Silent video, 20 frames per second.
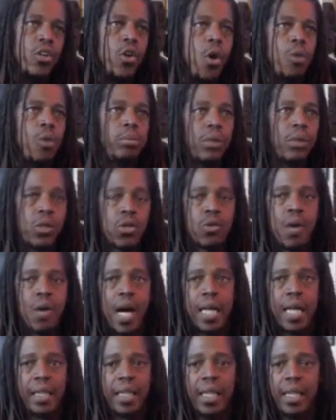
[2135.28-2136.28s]
Drew
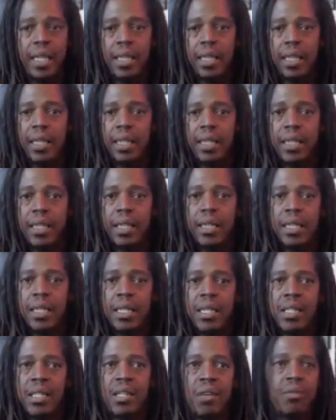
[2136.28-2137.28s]
Ali,
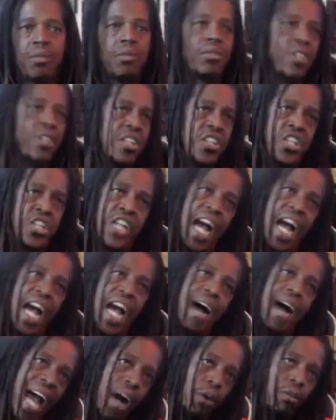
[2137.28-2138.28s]
to shout
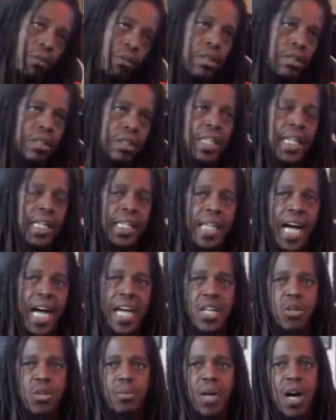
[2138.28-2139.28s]
out Elijah
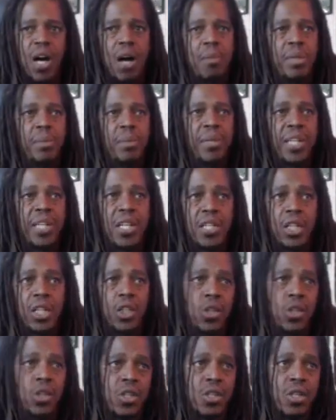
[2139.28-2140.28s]
Muhammad because it looks
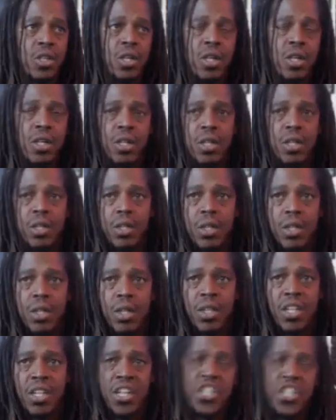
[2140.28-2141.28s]
good, to
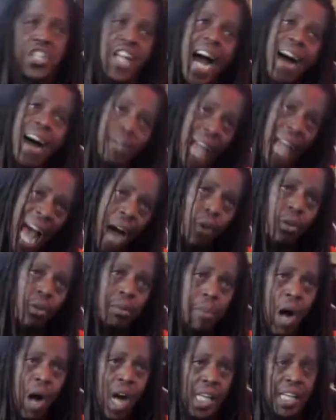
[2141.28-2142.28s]
shout out
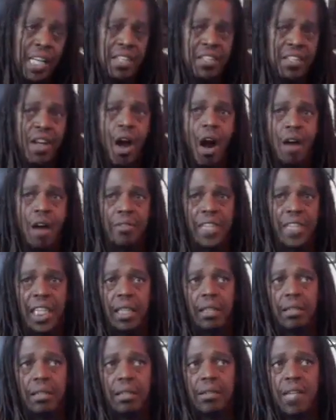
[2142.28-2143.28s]
Marcus Garvey,
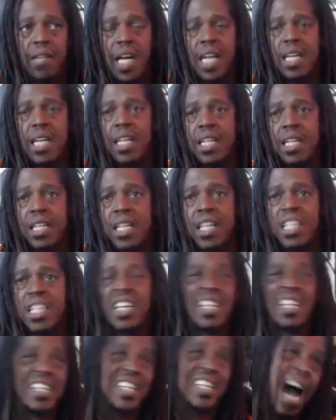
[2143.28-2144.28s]
right? To
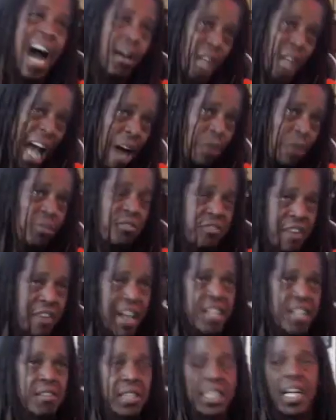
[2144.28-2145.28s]
shout out Frederick
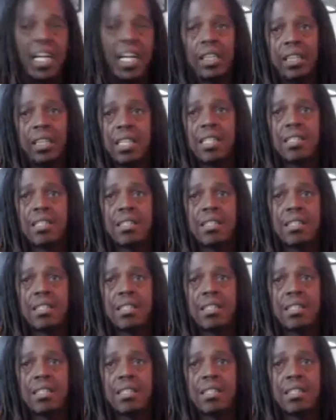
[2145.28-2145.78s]
Douglass.